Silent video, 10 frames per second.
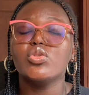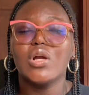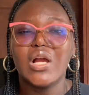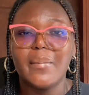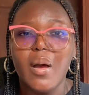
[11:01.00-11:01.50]

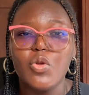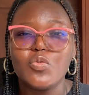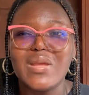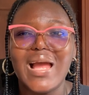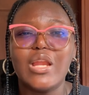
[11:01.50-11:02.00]
talk about.
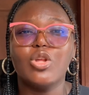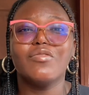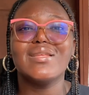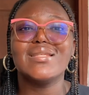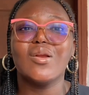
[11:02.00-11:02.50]
We had a lot
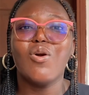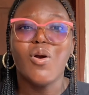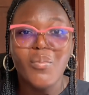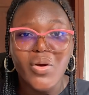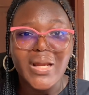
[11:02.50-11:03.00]
of things in
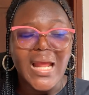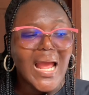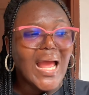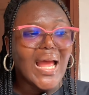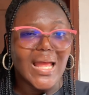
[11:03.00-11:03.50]
common,
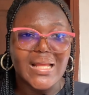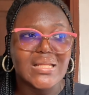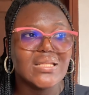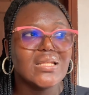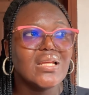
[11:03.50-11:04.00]

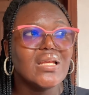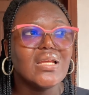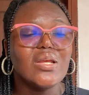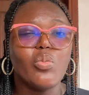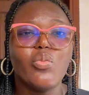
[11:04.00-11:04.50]
and
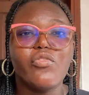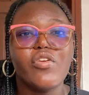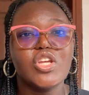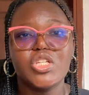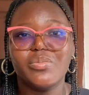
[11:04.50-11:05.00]

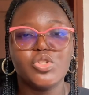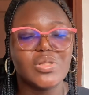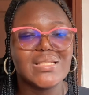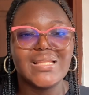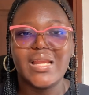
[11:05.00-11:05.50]
friendship
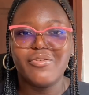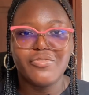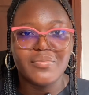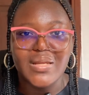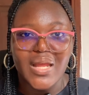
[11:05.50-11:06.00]
just started
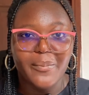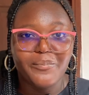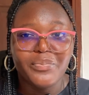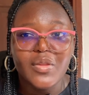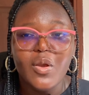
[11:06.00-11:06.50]
from there.
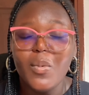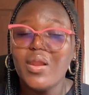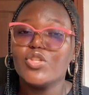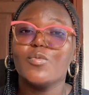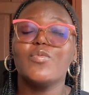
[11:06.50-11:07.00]
Why
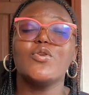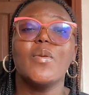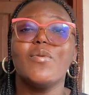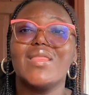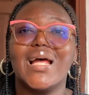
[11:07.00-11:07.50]
there are some
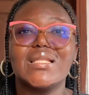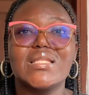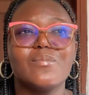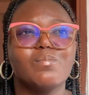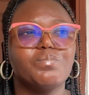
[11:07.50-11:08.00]
people that
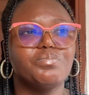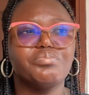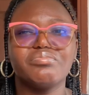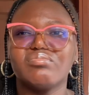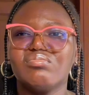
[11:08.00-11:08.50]

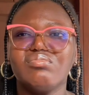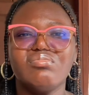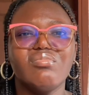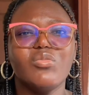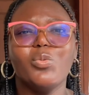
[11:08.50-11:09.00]

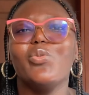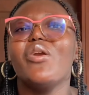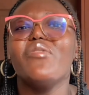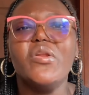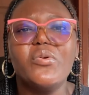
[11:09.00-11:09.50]

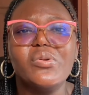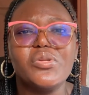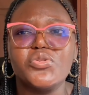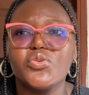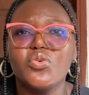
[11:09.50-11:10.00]
were really
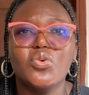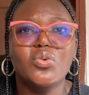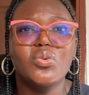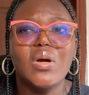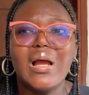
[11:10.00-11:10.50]
cool in
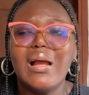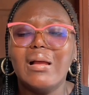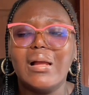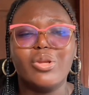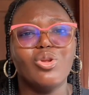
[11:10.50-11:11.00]
school,
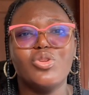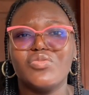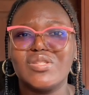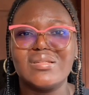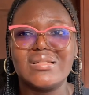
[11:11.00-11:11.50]
and all
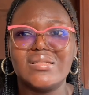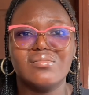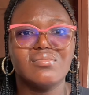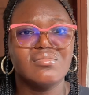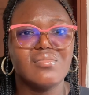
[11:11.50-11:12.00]
of a
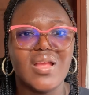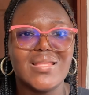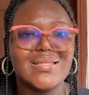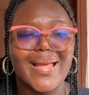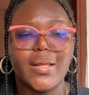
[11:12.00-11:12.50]
sudden,
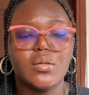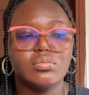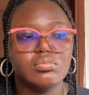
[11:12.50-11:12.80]
it's like